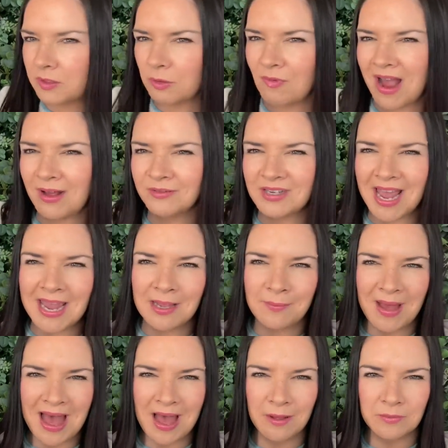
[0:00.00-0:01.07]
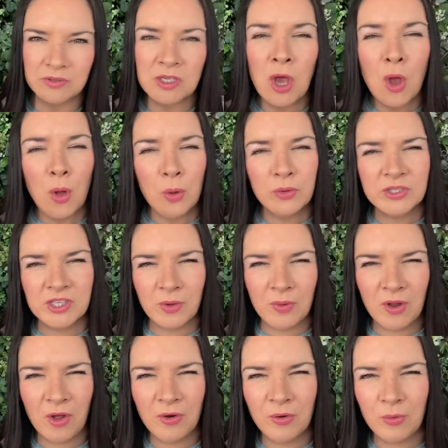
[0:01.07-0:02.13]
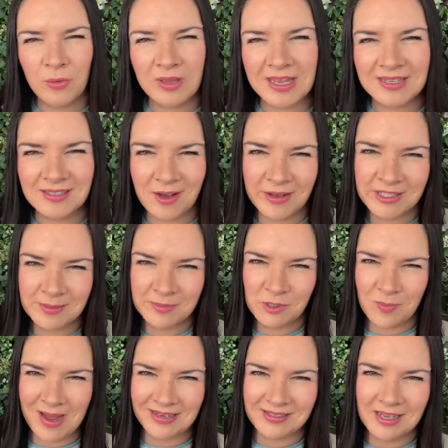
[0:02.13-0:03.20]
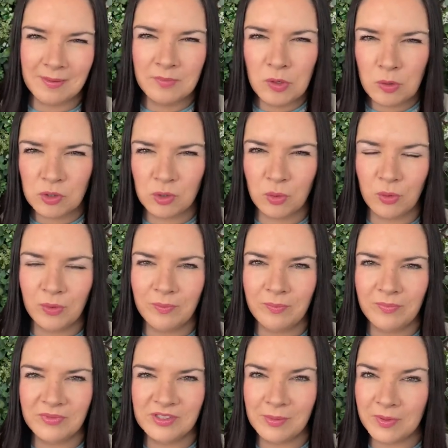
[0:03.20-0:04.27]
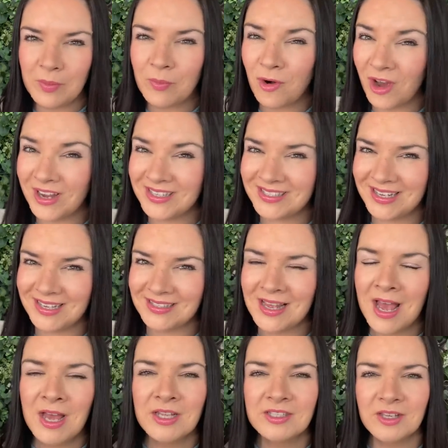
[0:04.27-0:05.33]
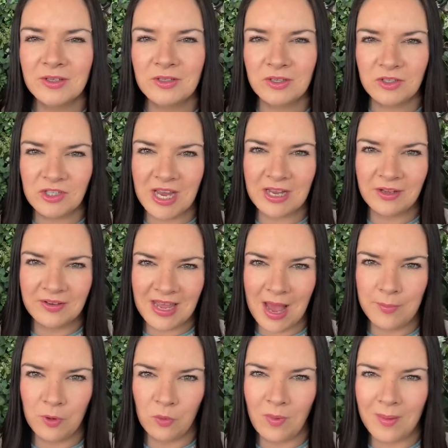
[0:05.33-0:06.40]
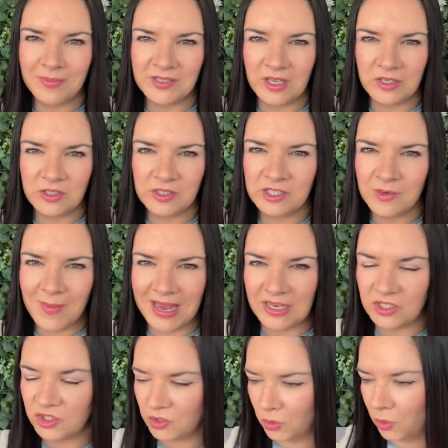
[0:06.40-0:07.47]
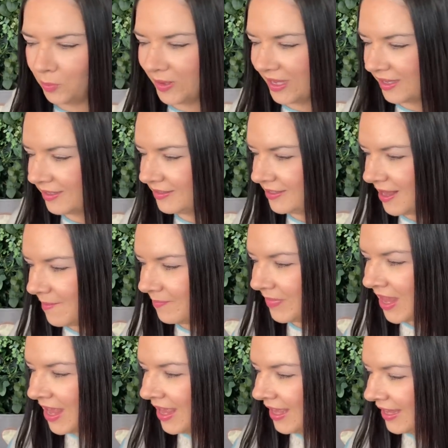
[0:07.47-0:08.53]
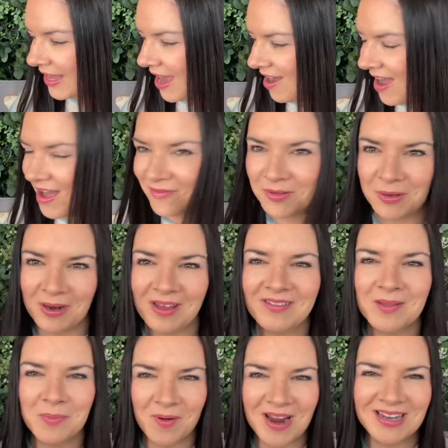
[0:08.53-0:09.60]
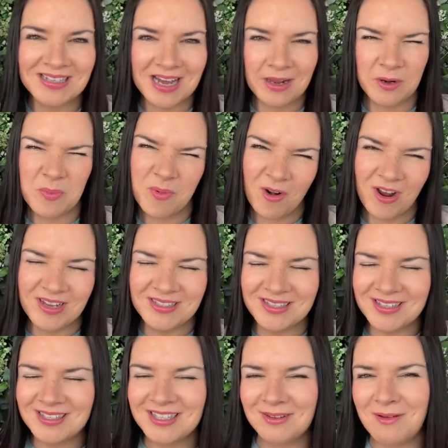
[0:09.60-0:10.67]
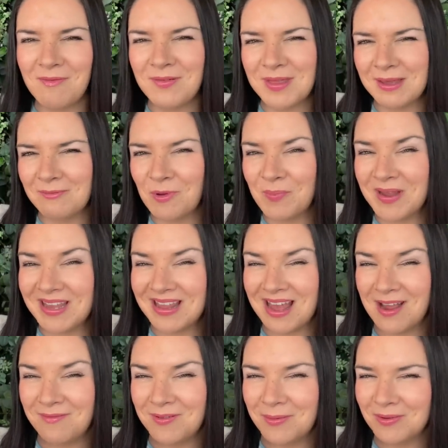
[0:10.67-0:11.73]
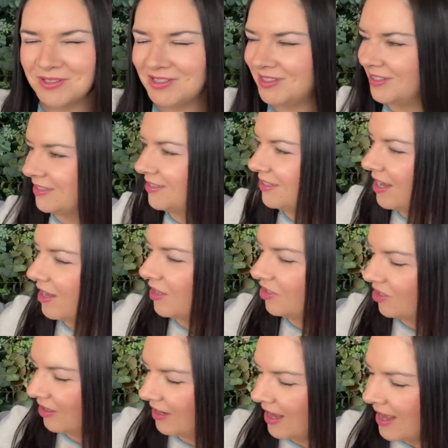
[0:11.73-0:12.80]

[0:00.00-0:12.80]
around £8. Also, on all these items you're about to see, I'm not sure on some of the prices, so do check on the Apple website just to make sure, because I haven't got like the breakdown of prices, so everything will be there if you wanted to search and